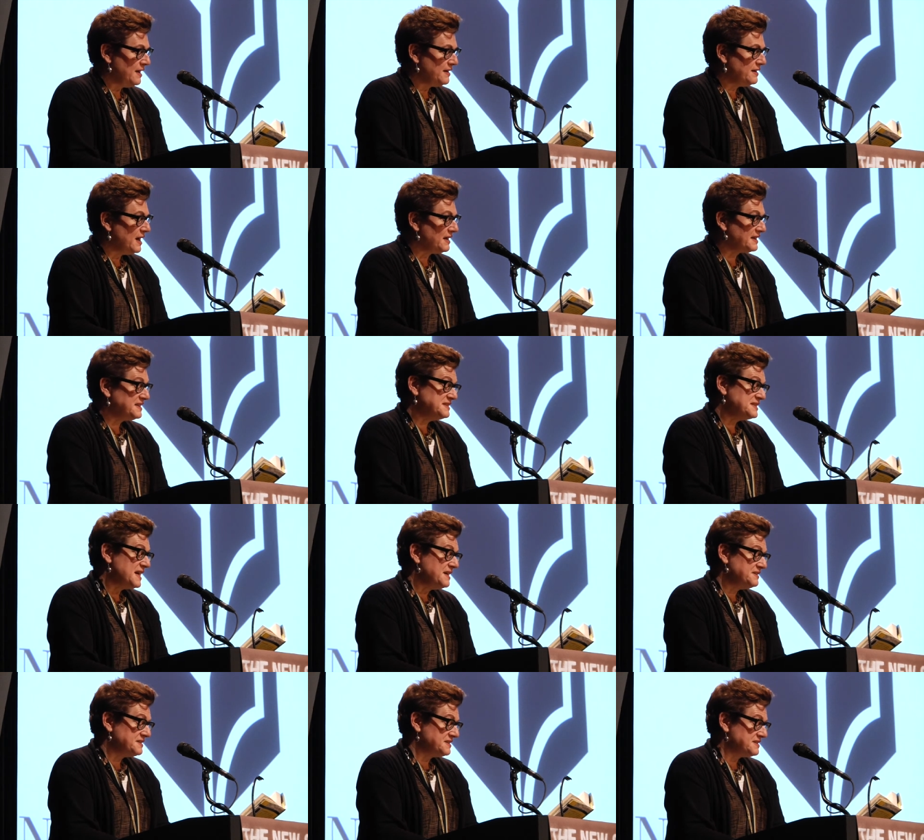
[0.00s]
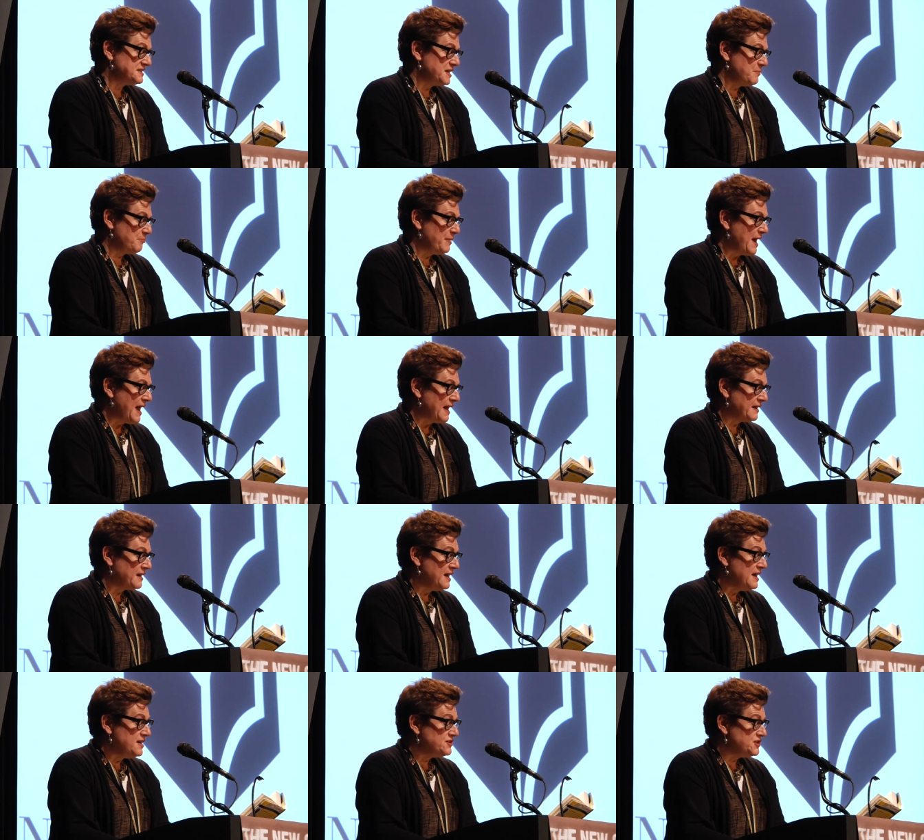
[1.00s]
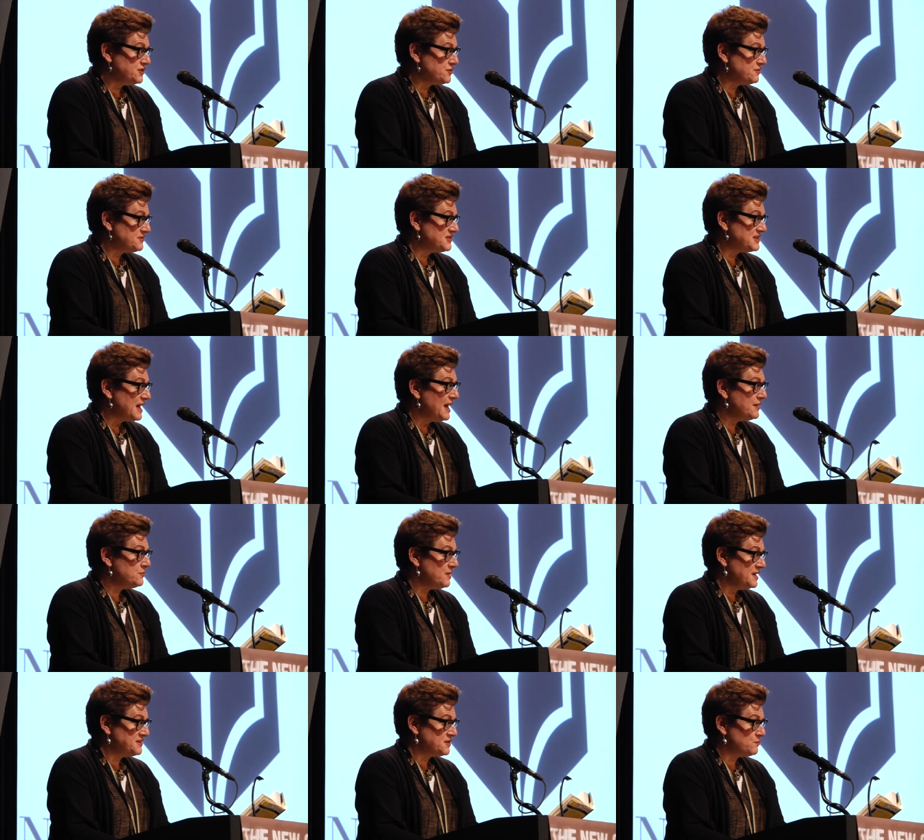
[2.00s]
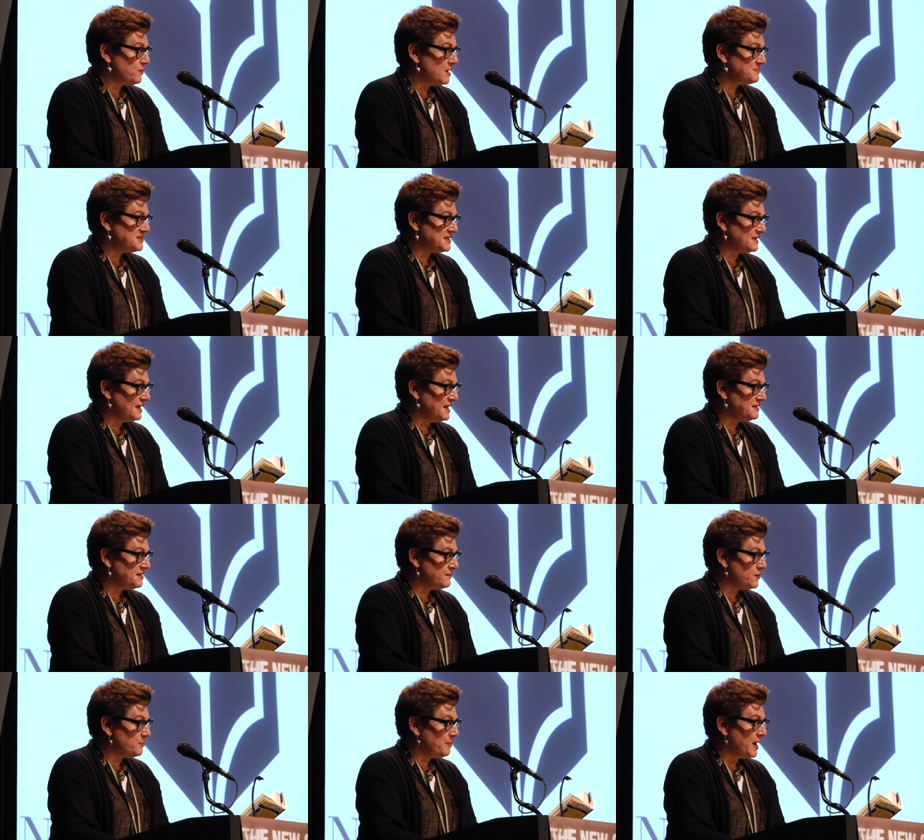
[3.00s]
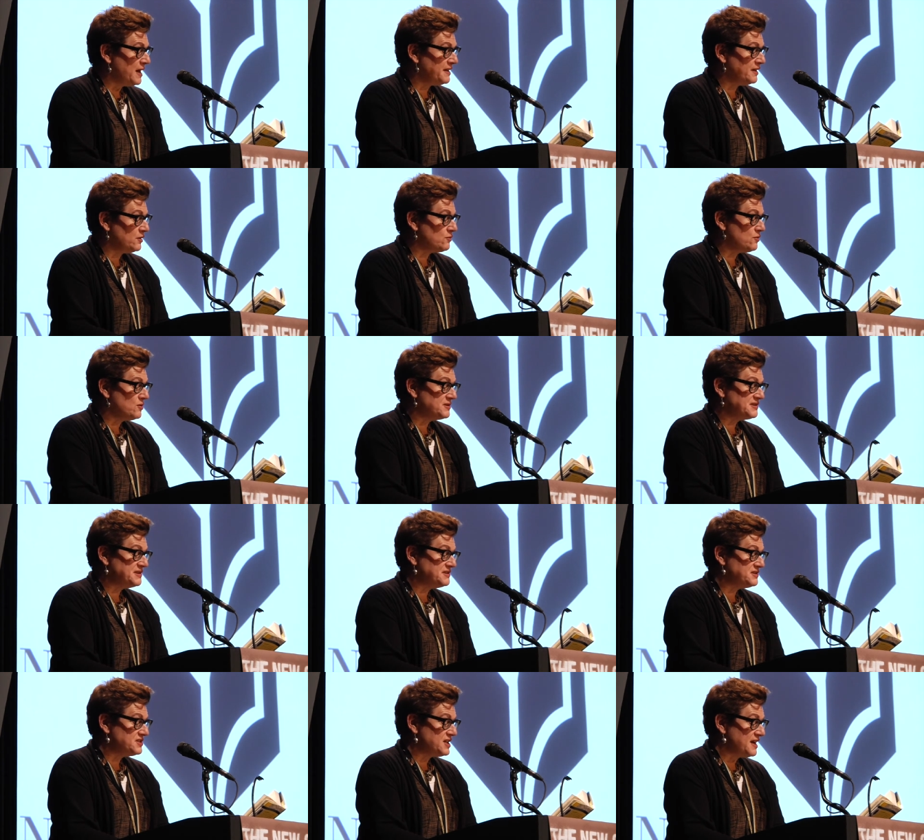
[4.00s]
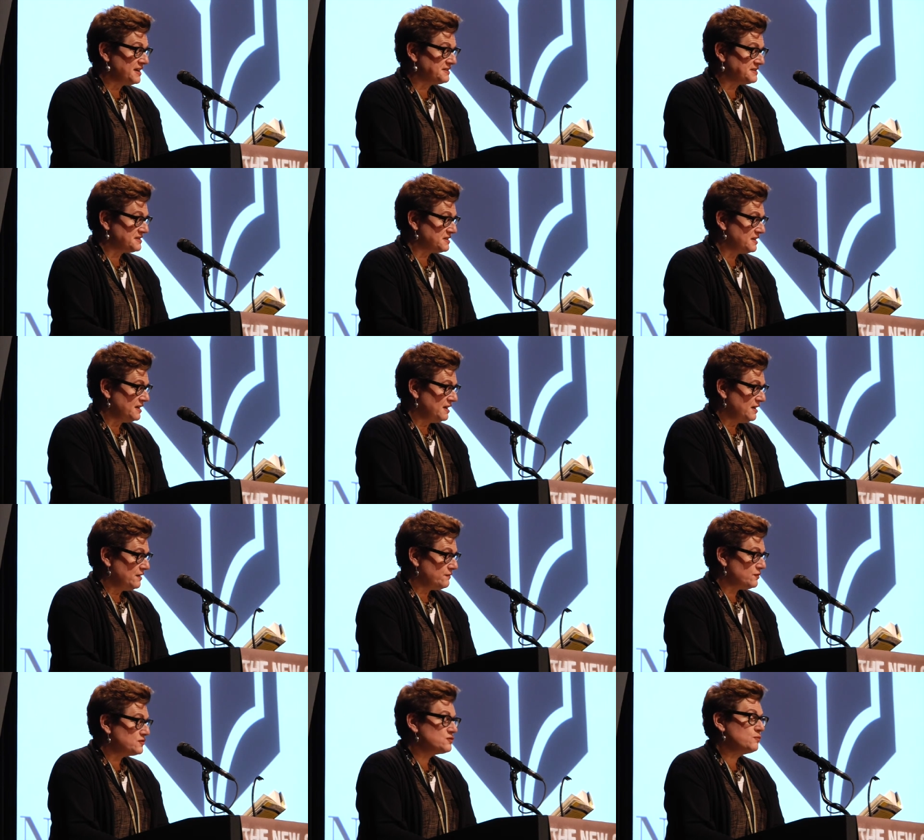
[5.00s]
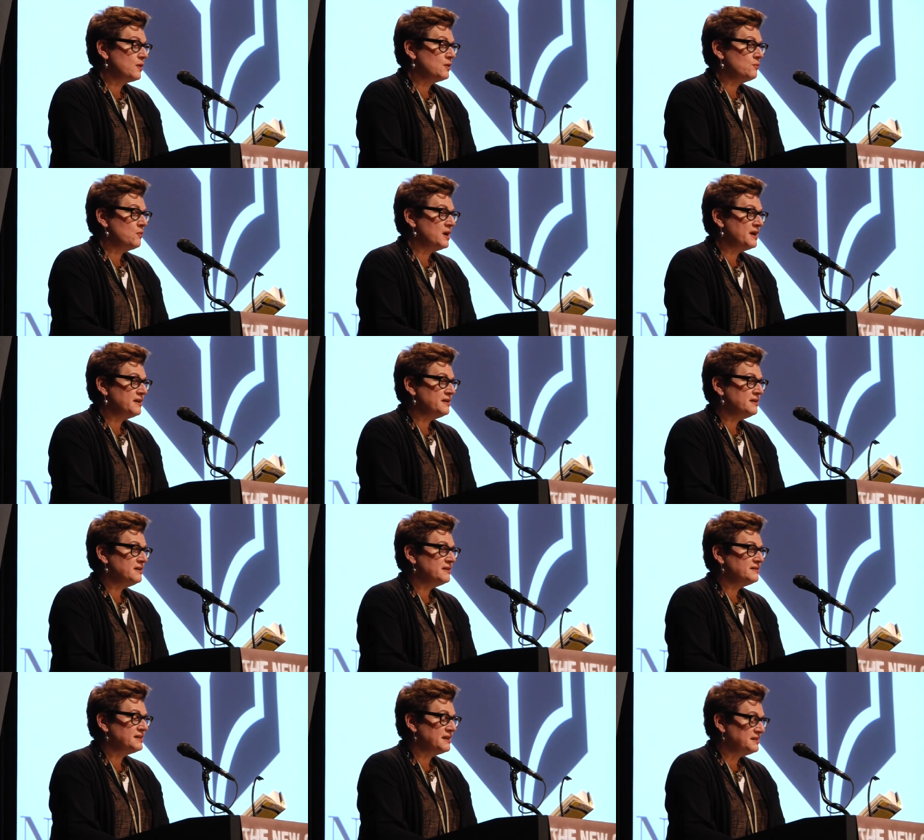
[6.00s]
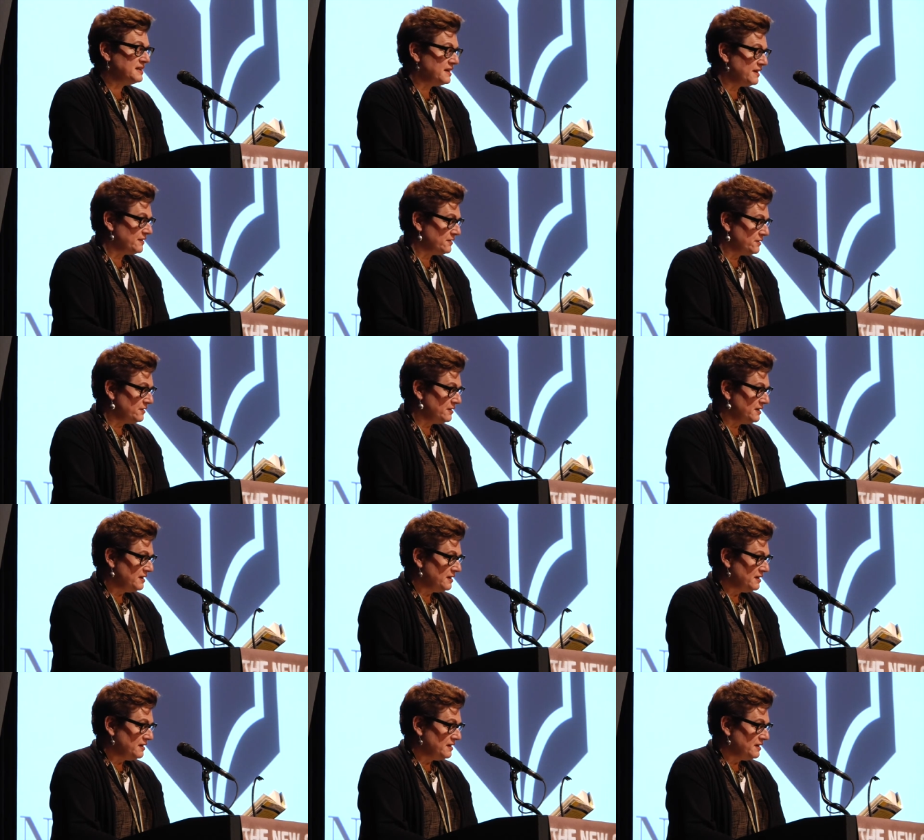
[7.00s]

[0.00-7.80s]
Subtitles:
Not content to step back, she turns sideways and rubs the length of her body across his chest, first one way, then the other.